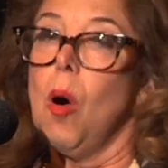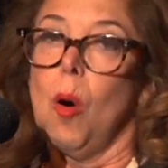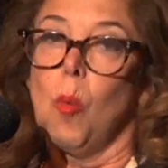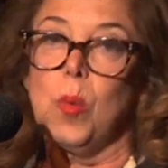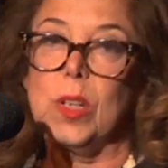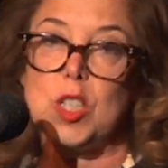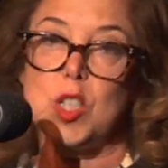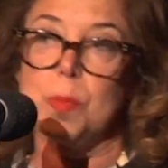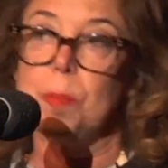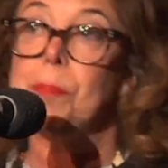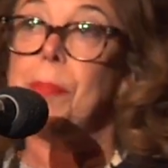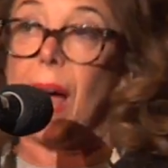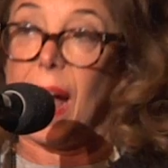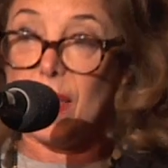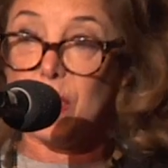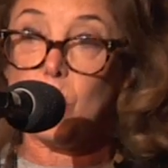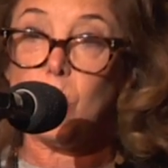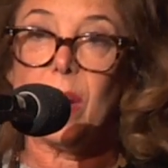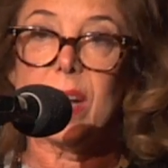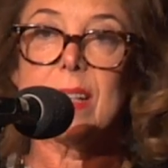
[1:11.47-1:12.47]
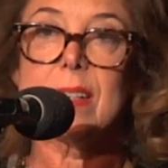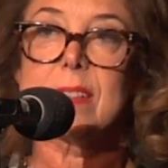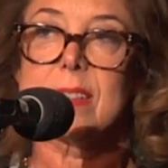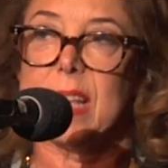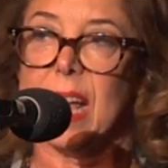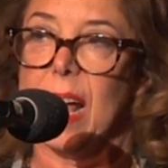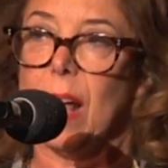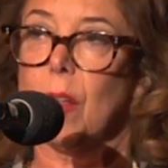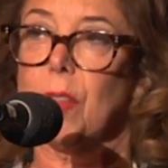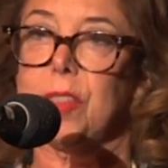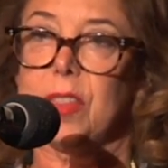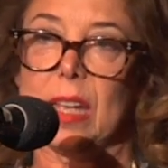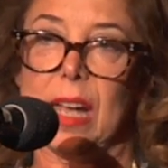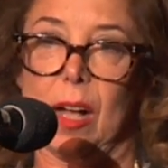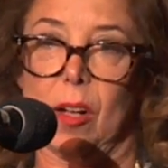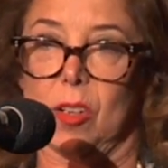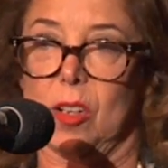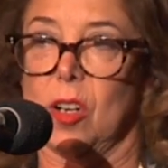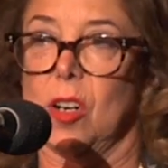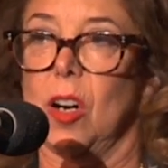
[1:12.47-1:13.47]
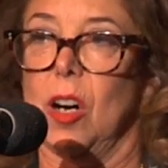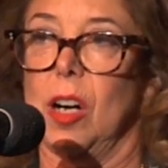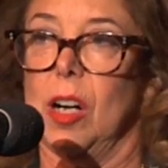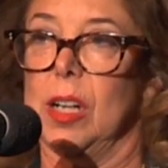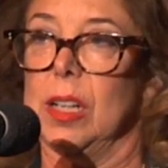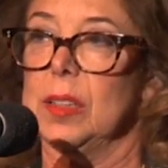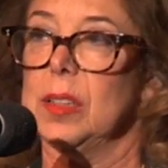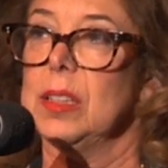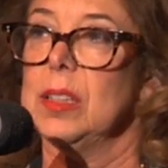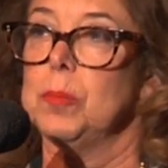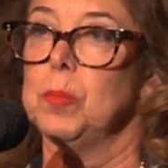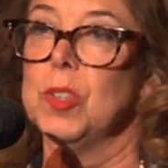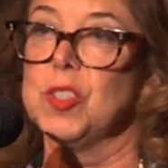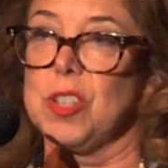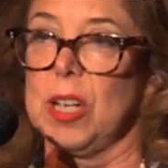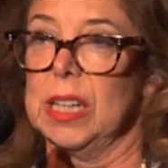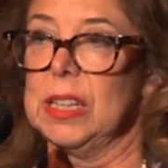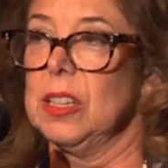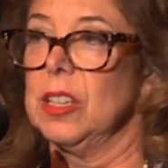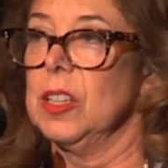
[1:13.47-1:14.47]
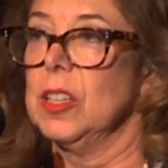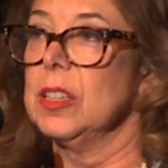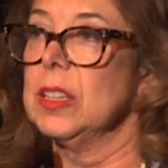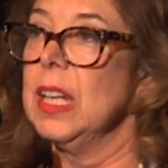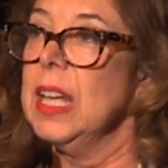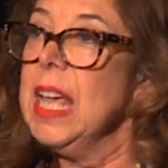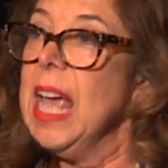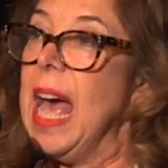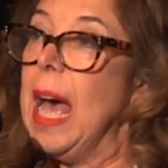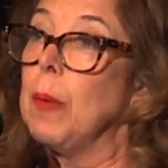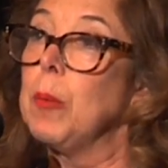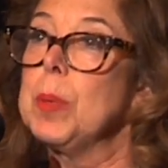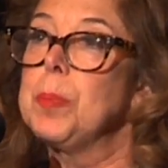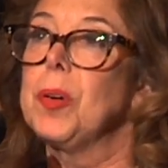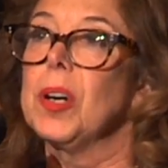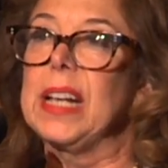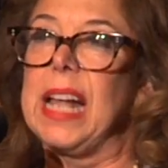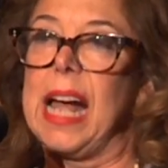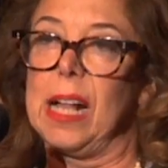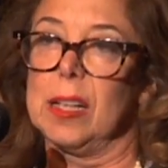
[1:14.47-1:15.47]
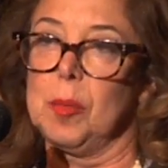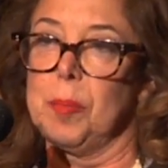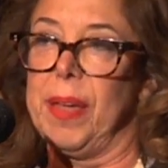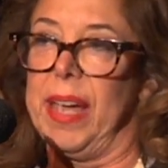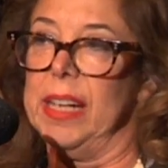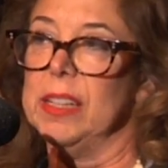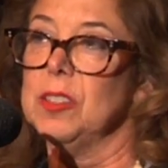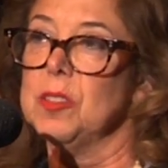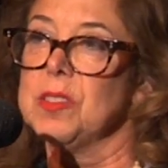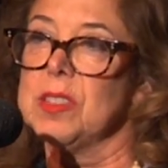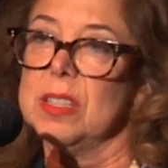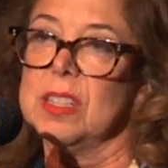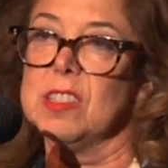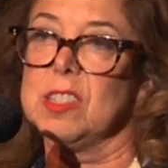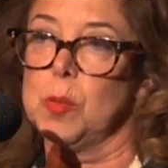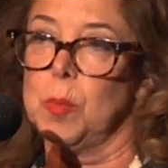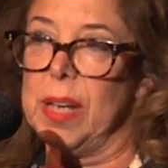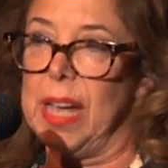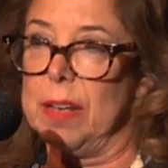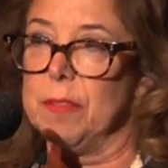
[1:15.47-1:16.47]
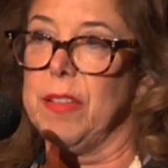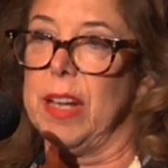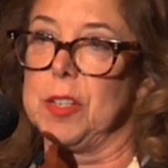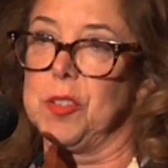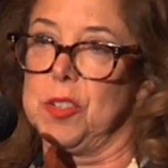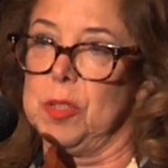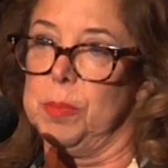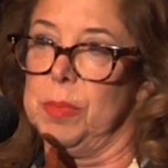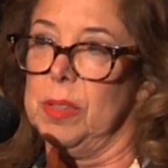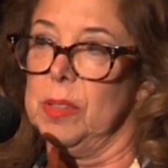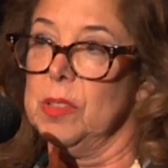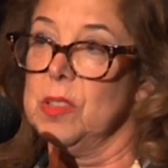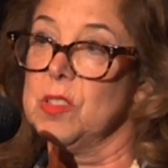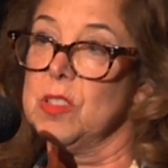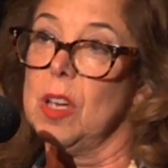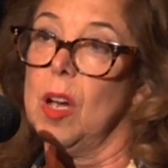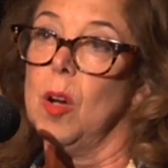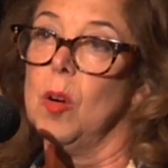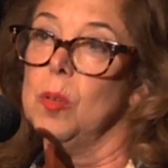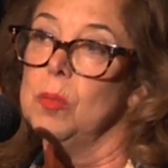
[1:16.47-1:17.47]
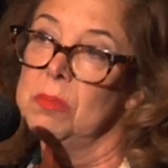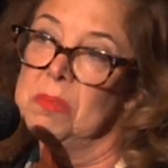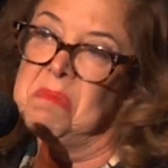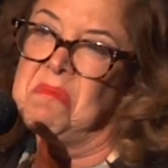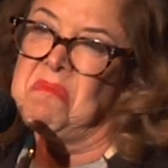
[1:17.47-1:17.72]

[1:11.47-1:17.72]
which by the way is the healthy alcohol, which I learned, and we put jalapenos in it so we had vegetables. So,